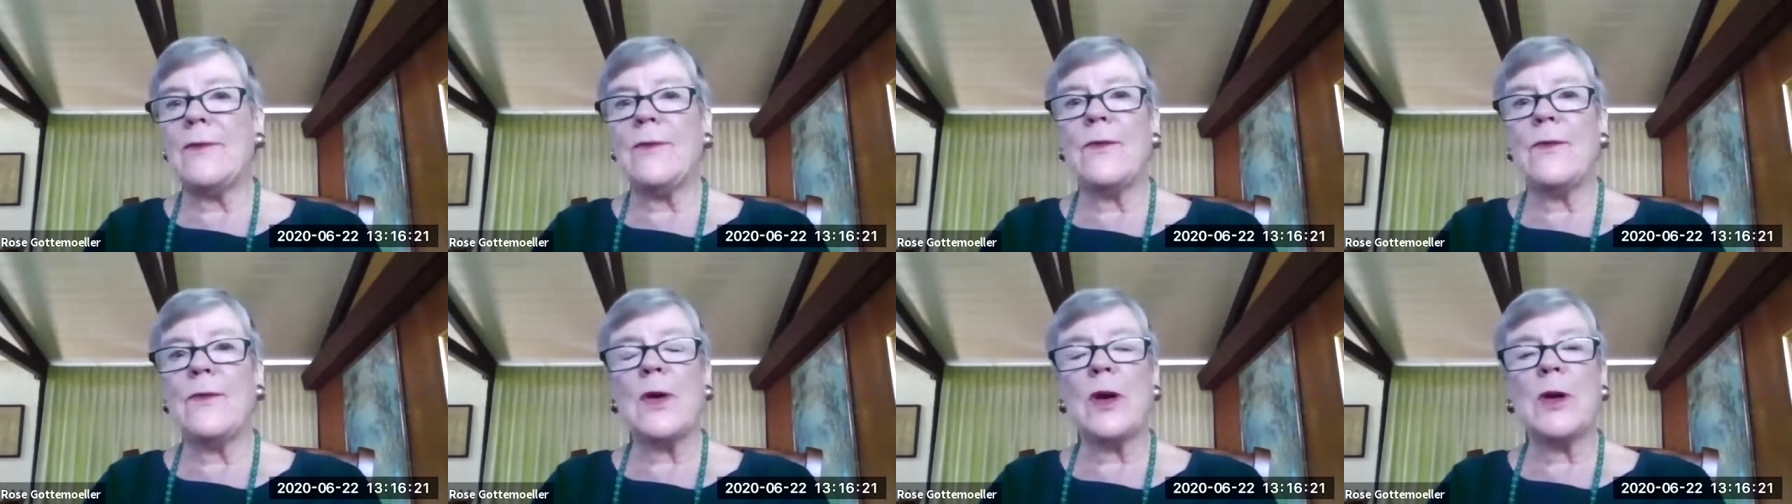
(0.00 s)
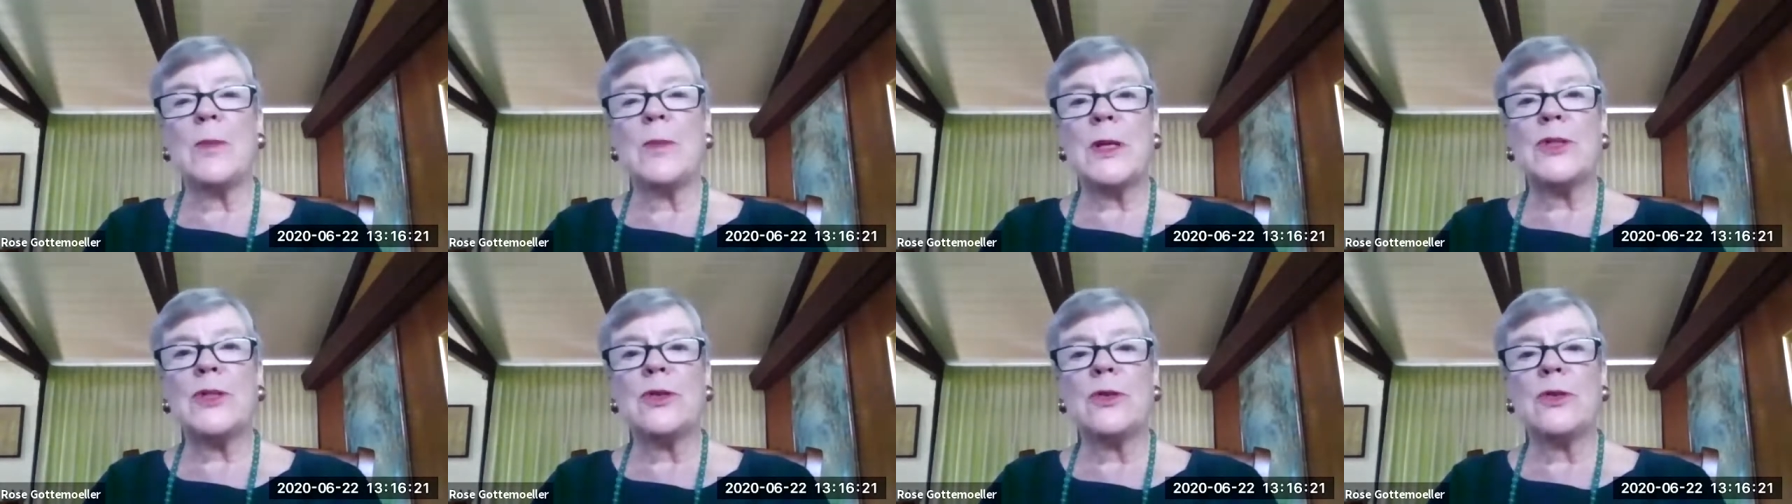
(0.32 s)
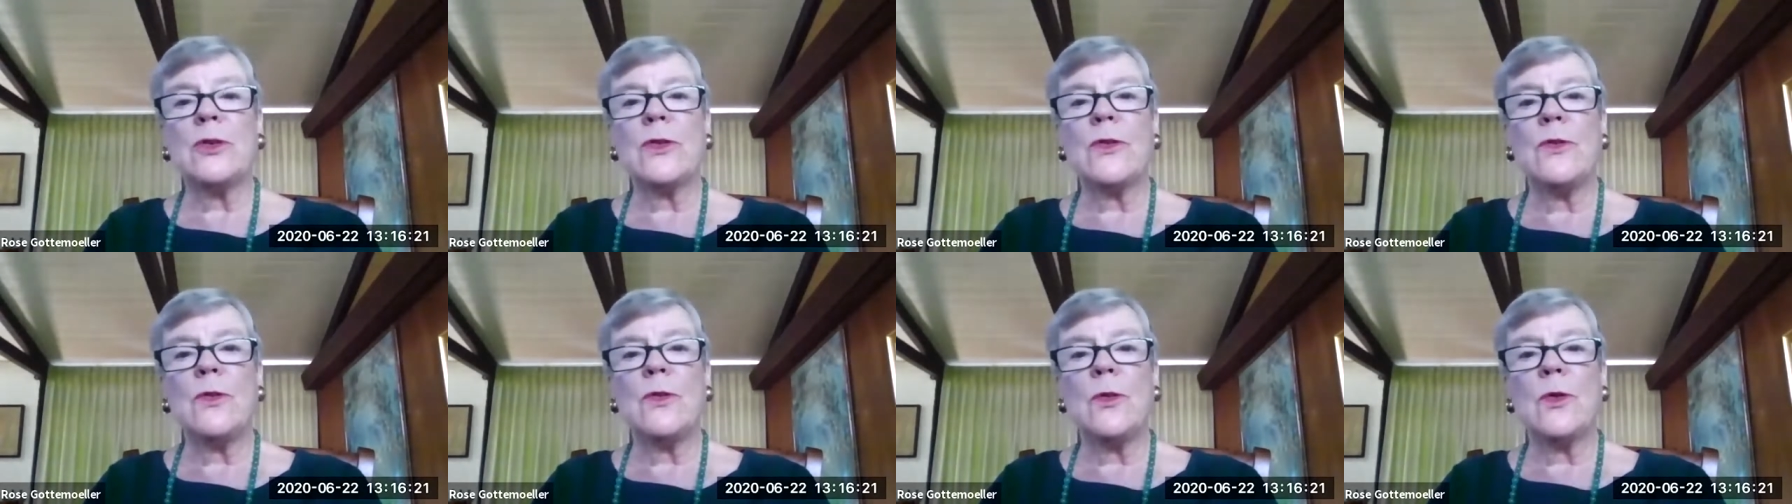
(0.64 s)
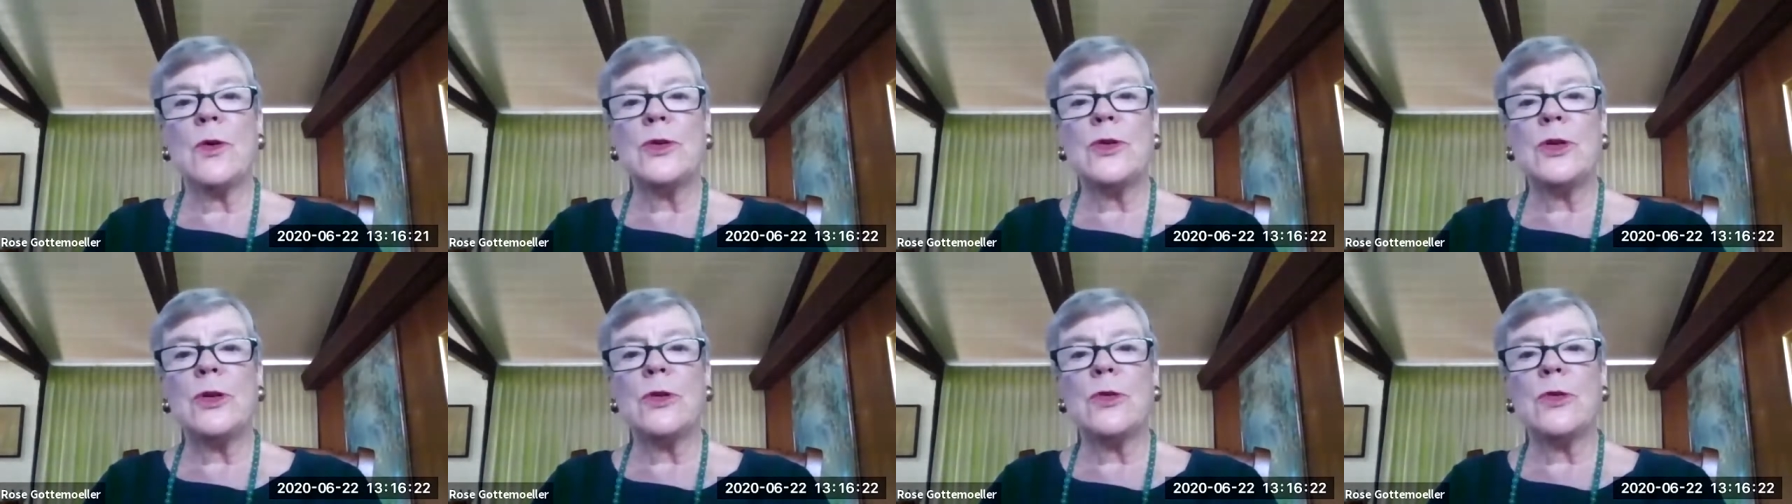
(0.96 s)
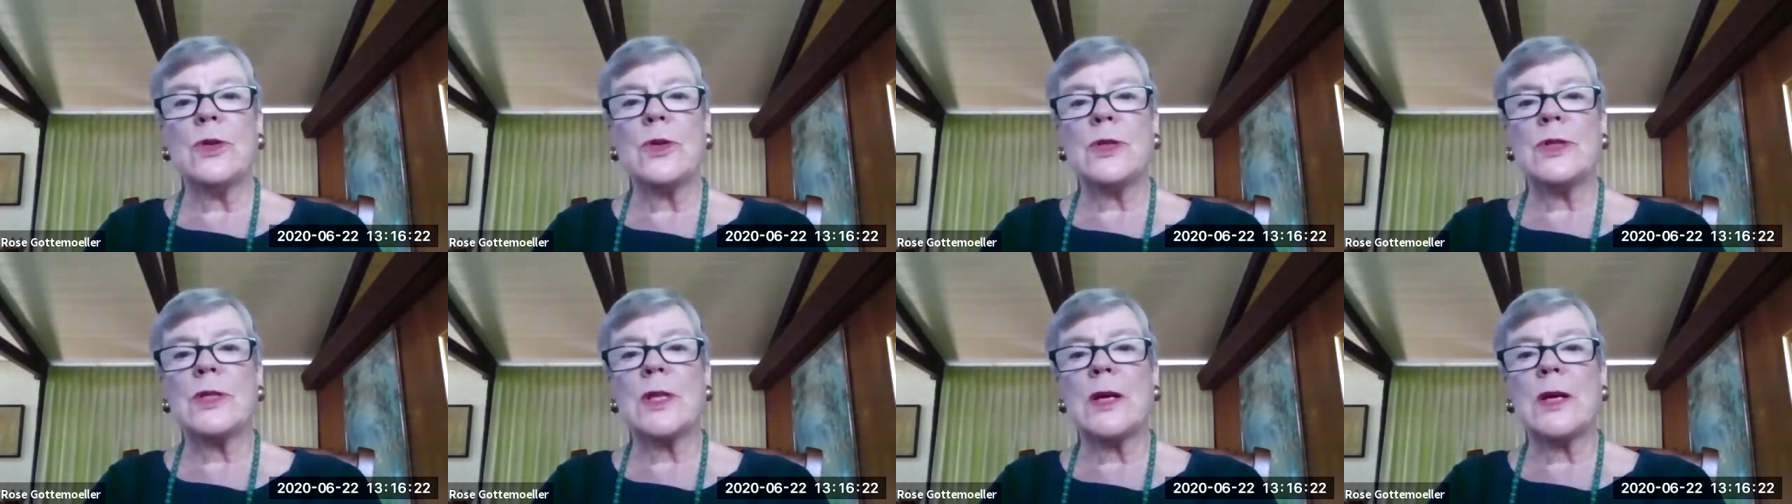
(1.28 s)
very much look forward to
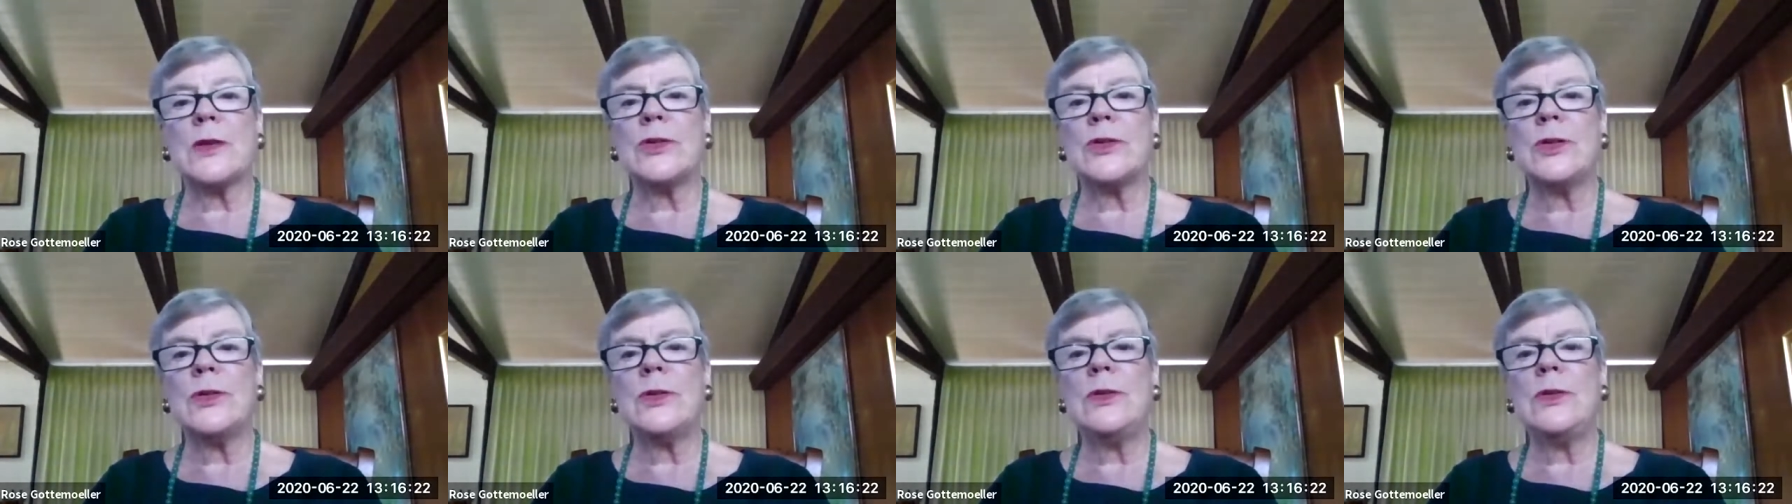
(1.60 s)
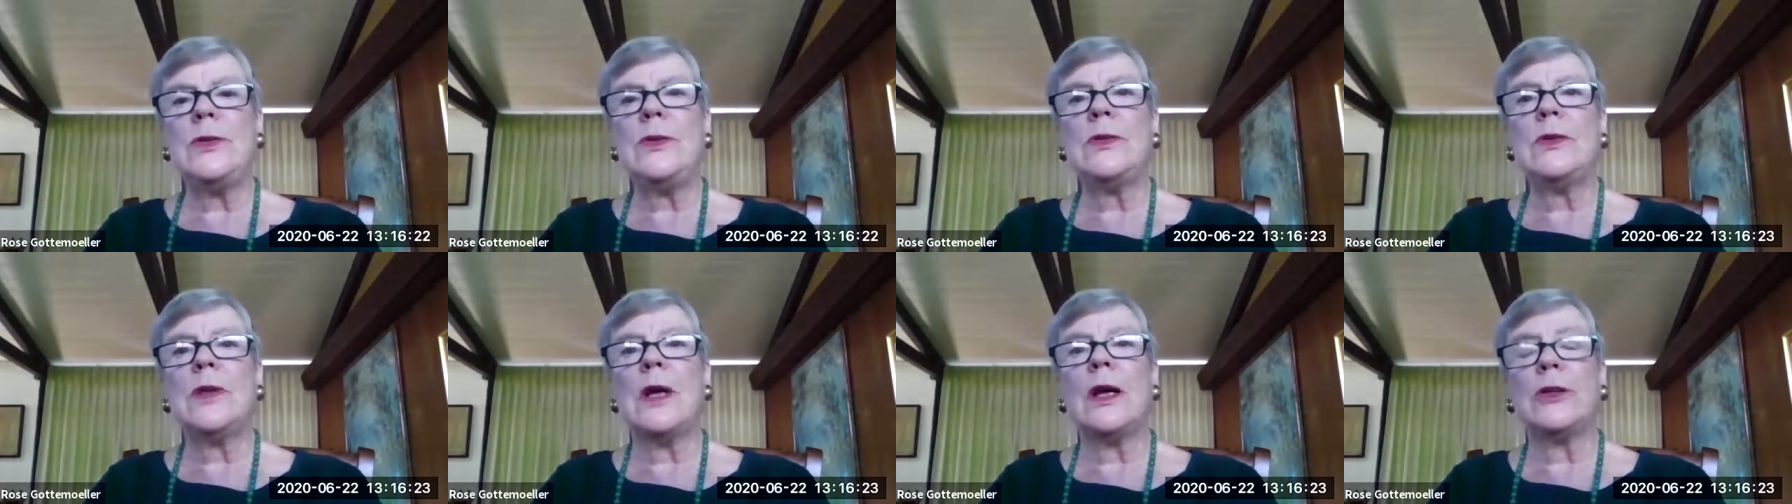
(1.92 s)
your discussion,